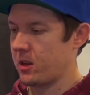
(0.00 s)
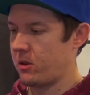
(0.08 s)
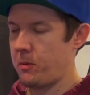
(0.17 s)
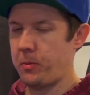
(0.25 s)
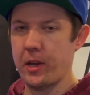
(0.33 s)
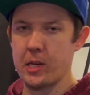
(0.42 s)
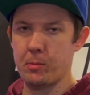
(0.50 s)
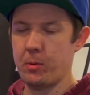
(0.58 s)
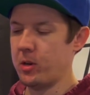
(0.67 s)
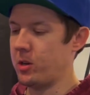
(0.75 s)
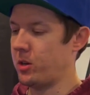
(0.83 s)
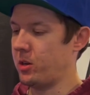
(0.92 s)

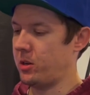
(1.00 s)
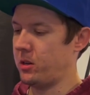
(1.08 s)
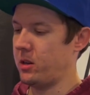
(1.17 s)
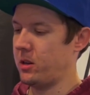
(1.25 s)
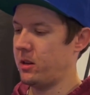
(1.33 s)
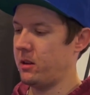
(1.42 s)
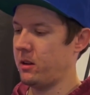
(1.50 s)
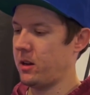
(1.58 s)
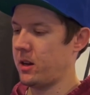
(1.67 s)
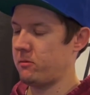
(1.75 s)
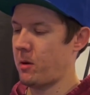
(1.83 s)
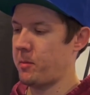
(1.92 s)
Replaceable
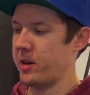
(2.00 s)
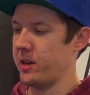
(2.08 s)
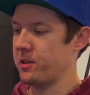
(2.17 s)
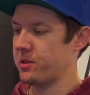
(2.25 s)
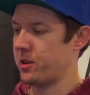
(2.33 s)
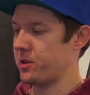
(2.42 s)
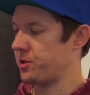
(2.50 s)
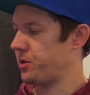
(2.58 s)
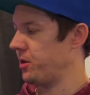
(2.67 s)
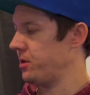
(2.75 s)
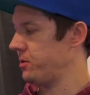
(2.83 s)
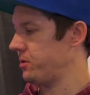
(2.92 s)
rubber inserts
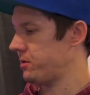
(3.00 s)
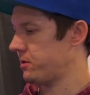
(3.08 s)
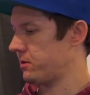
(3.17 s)
too,